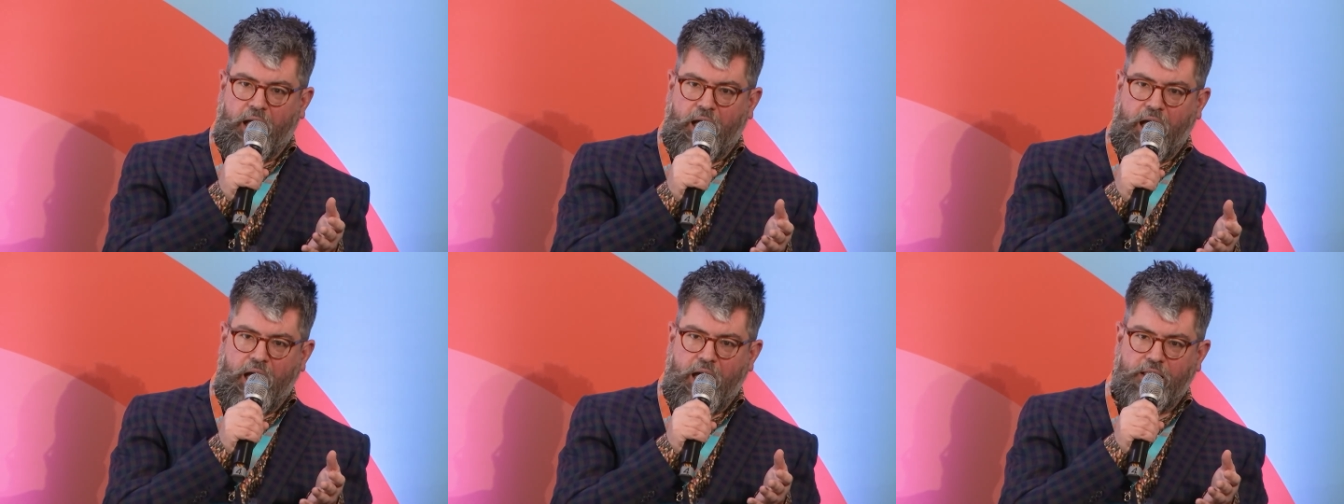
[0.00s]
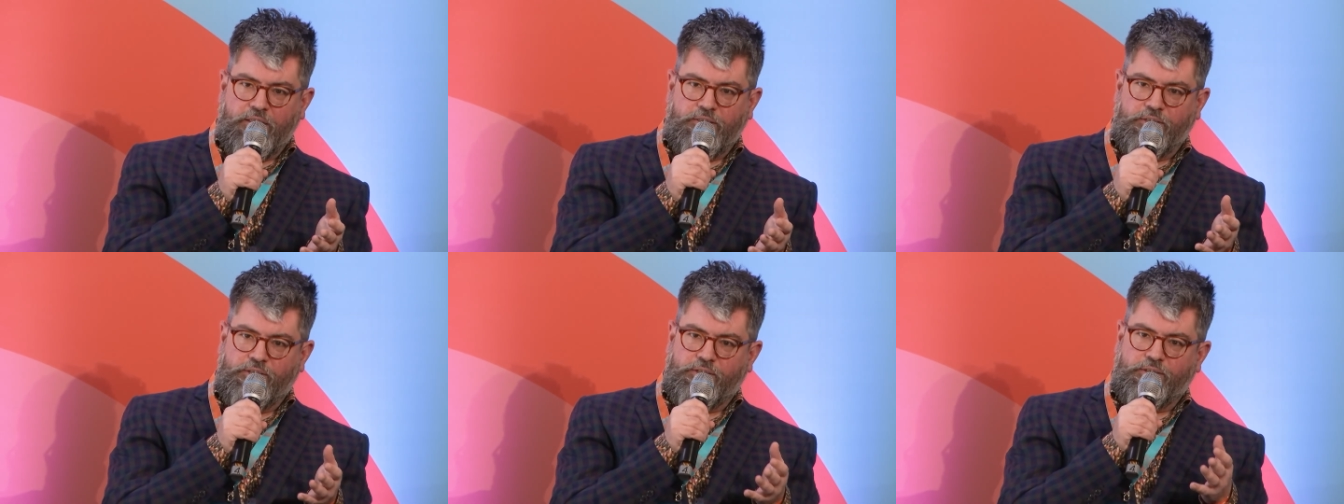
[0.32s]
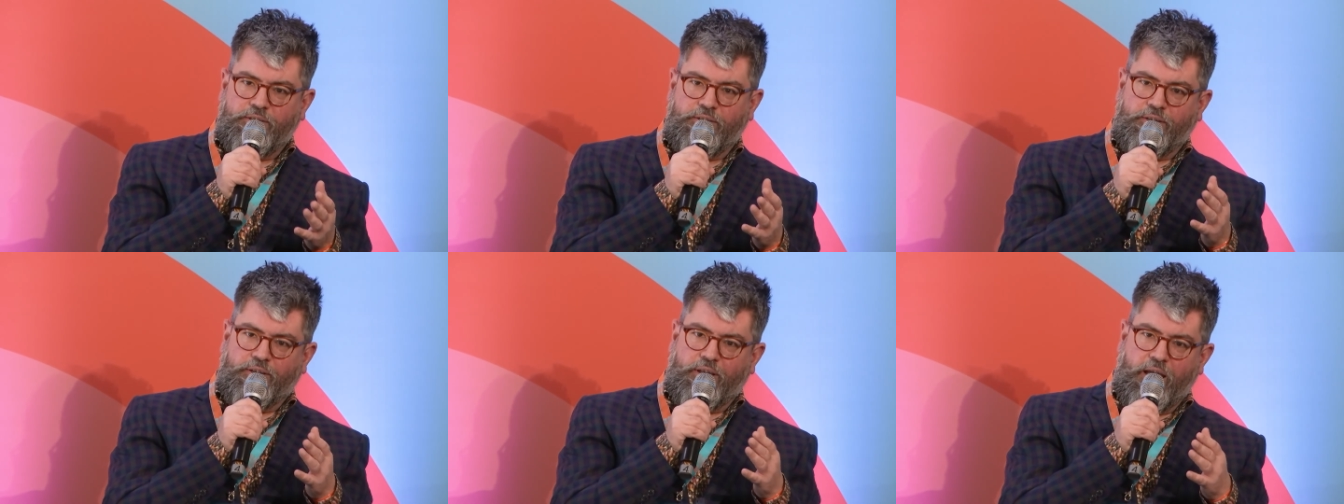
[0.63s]
and
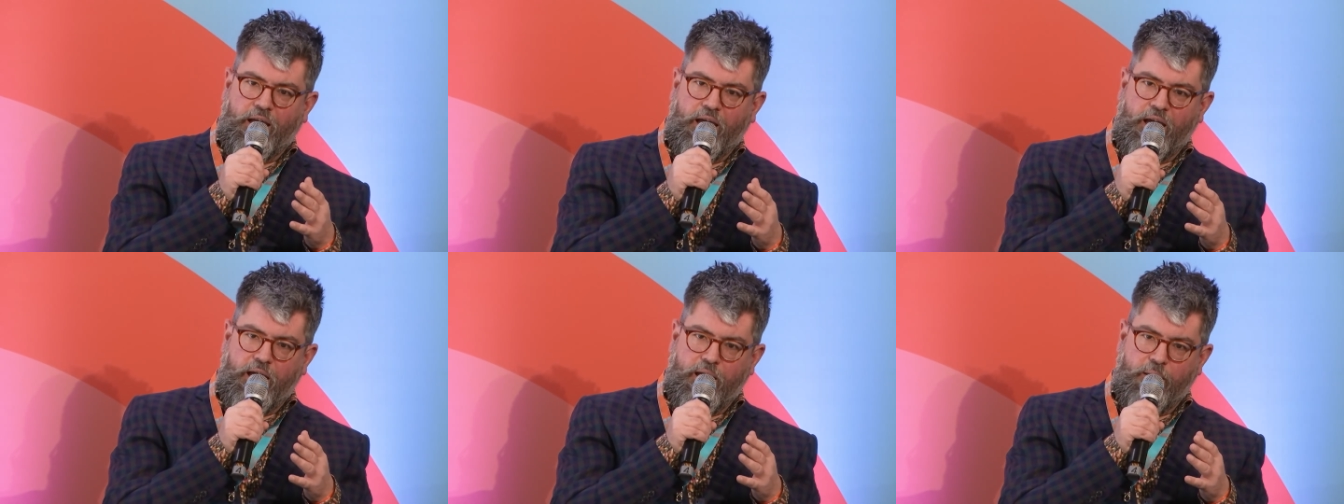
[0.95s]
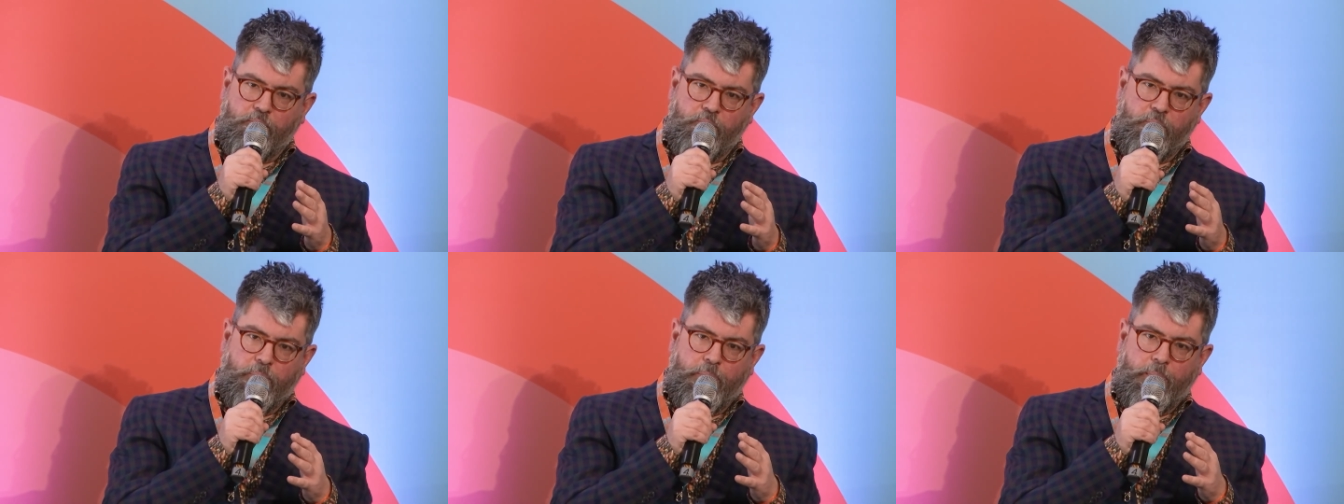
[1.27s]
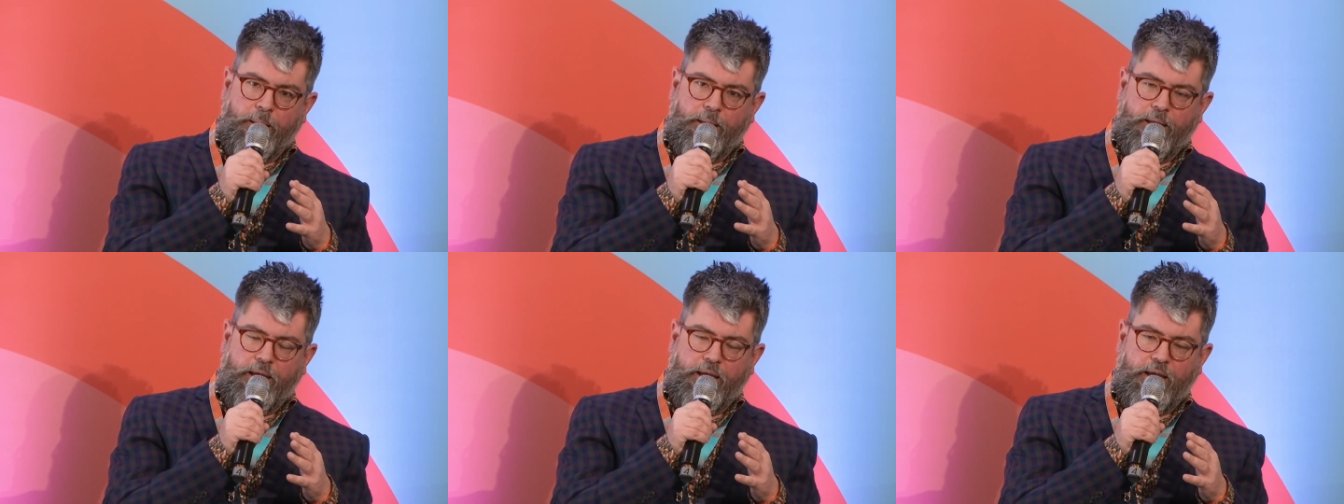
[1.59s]
um,
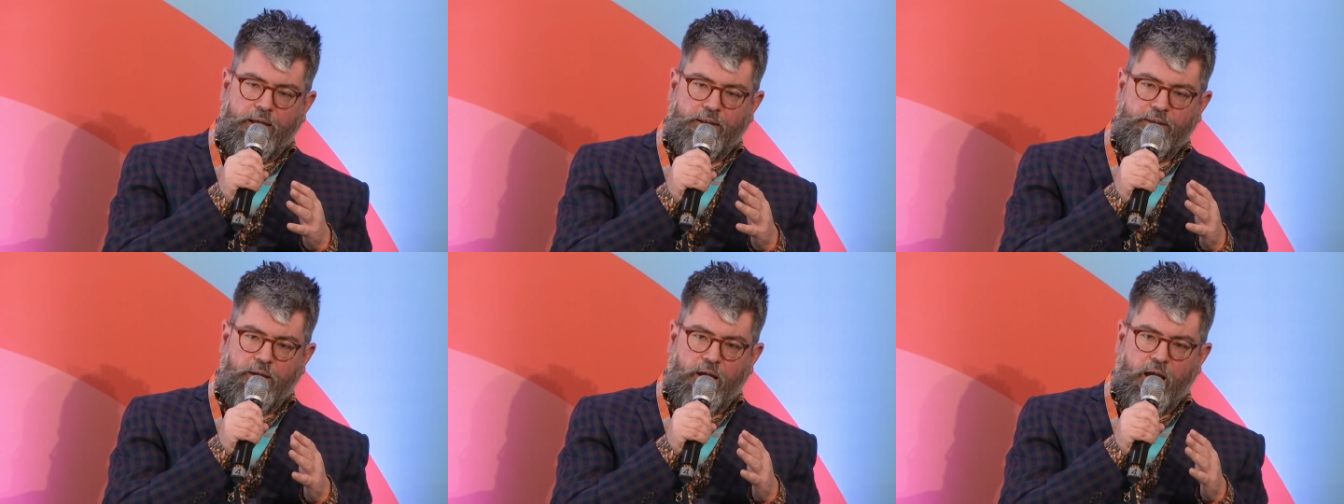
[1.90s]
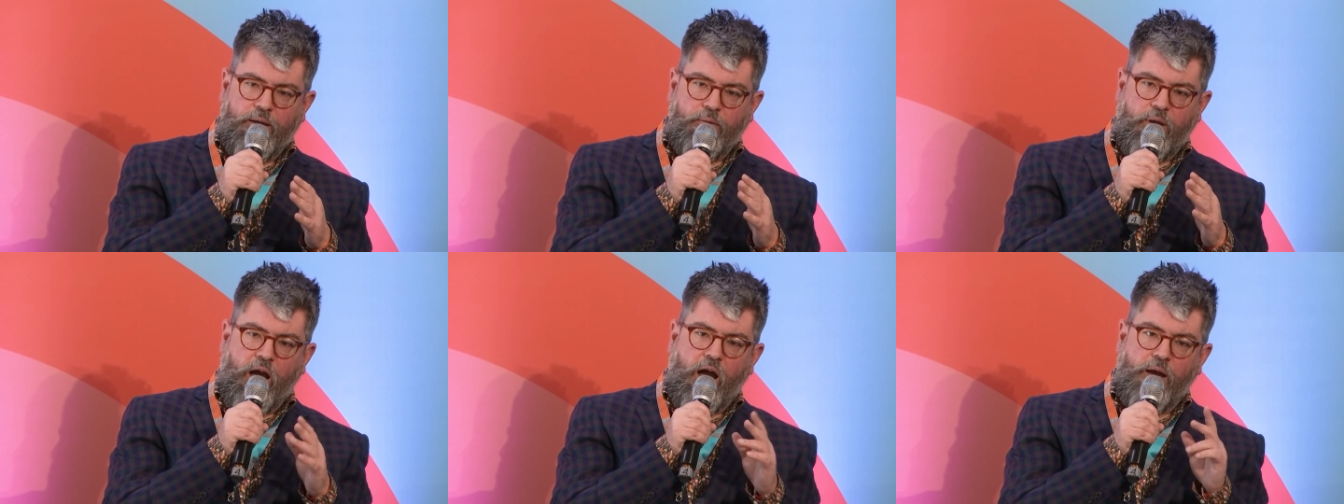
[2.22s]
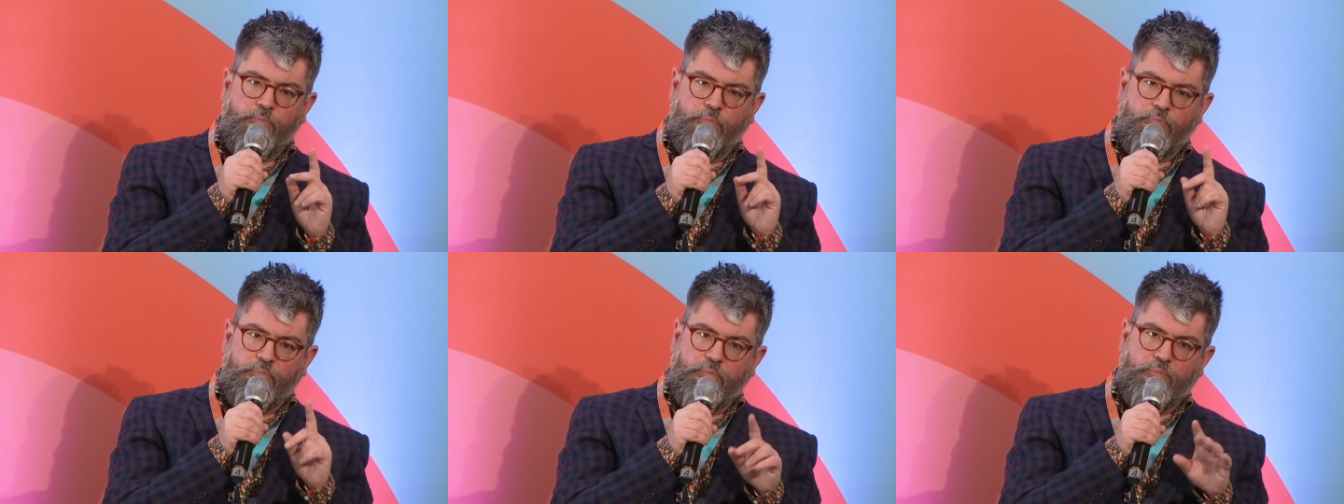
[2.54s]
it, I,
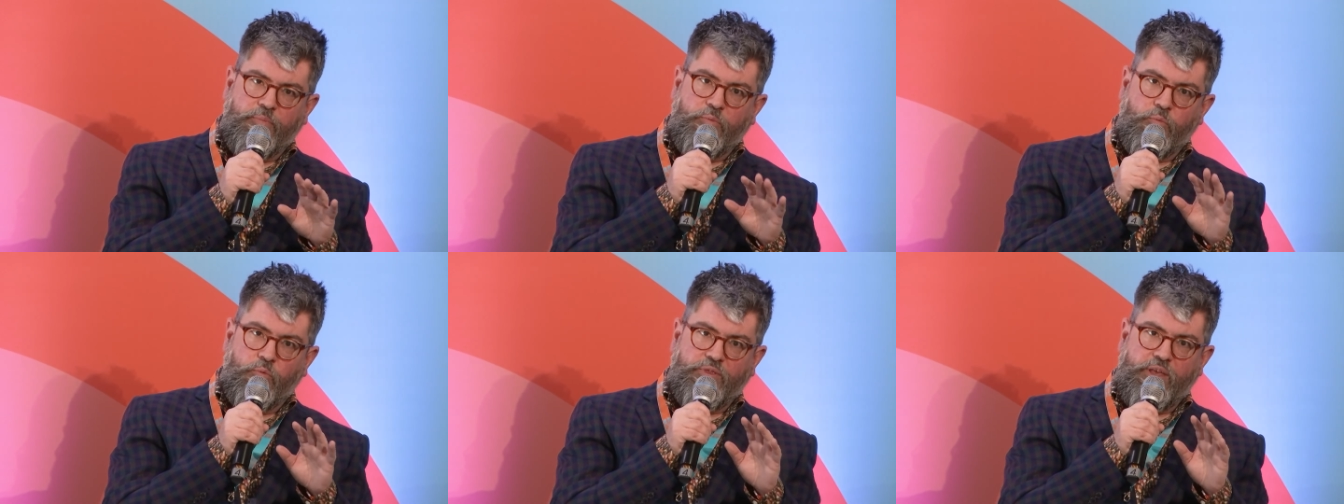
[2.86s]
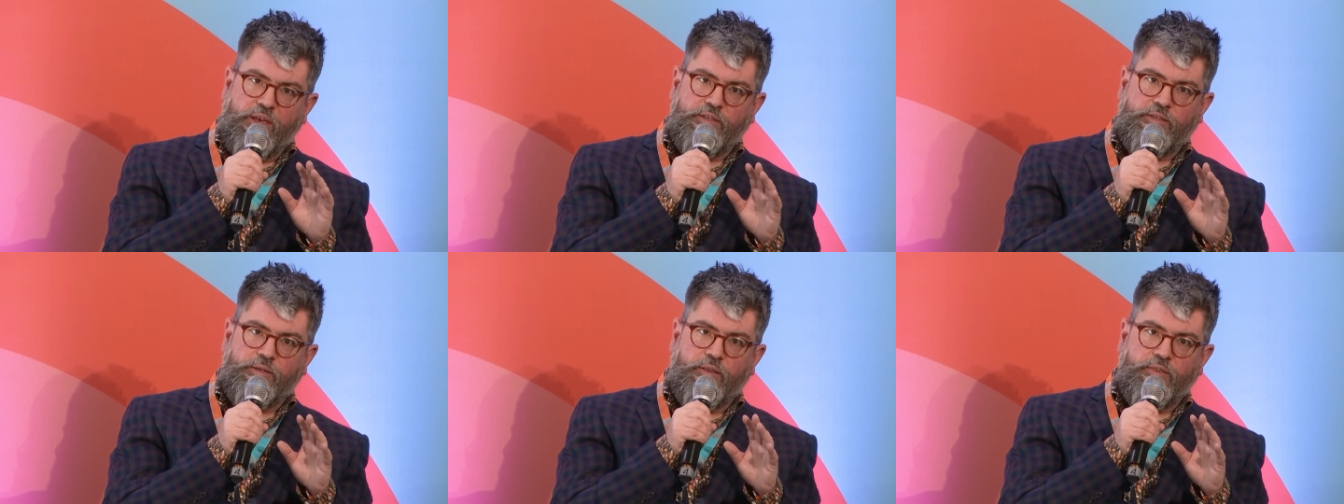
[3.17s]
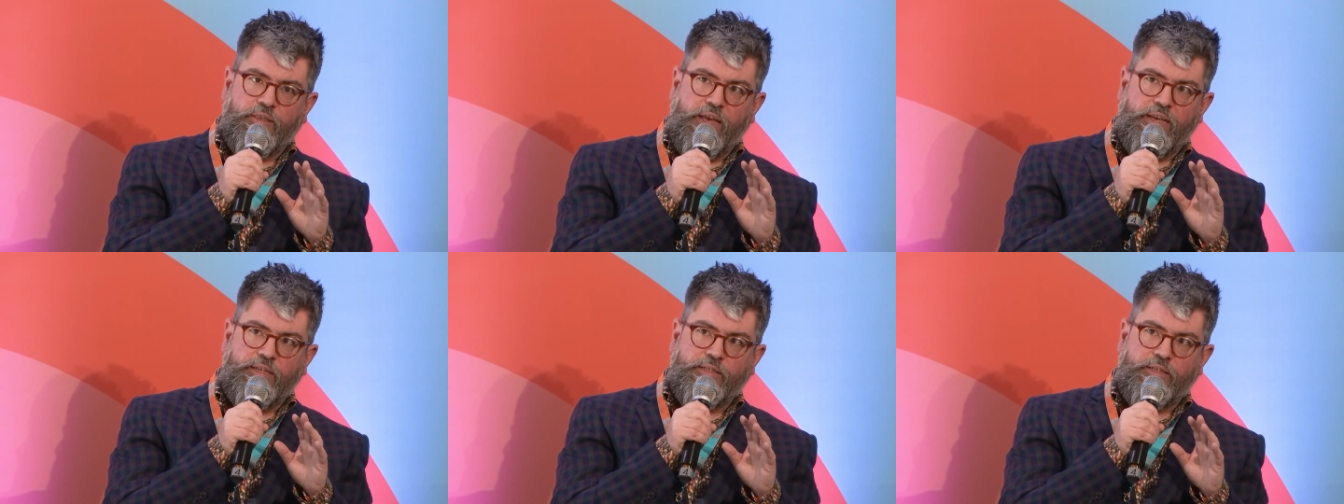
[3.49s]
I, there's
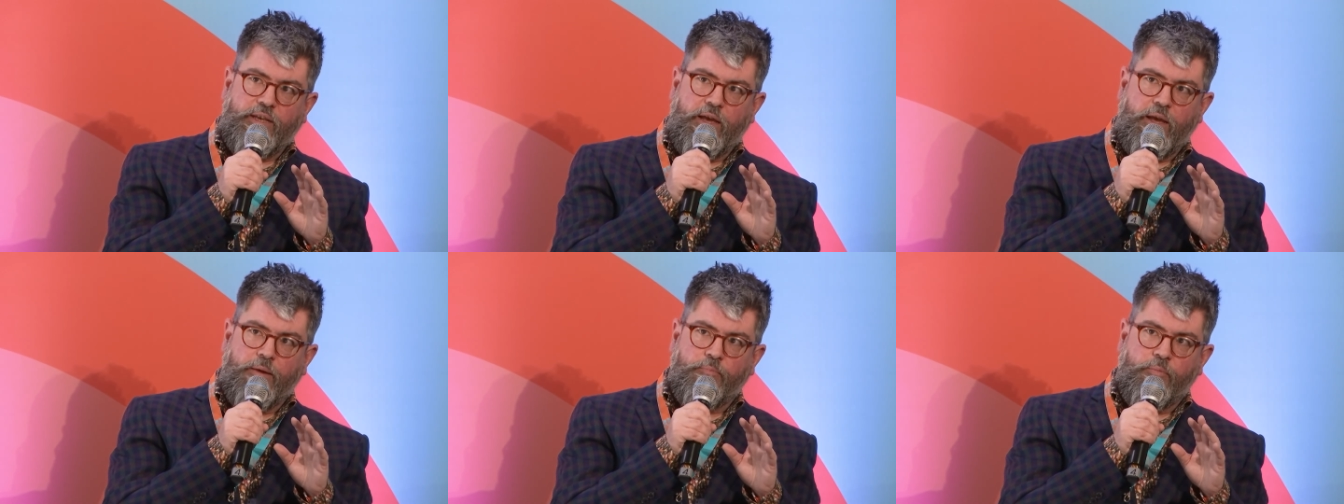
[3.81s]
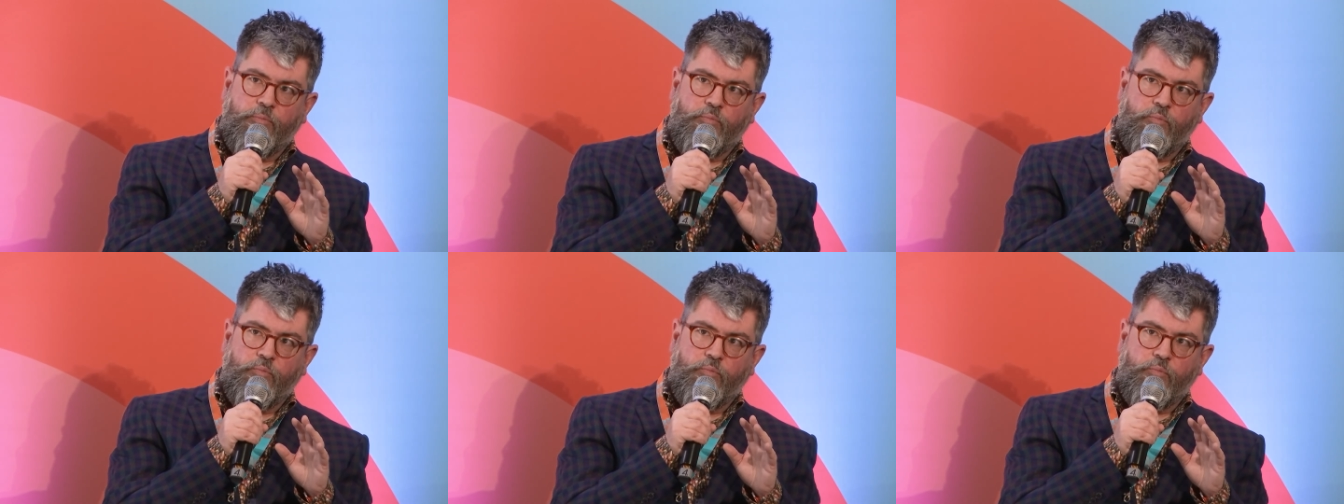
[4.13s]
there's uh,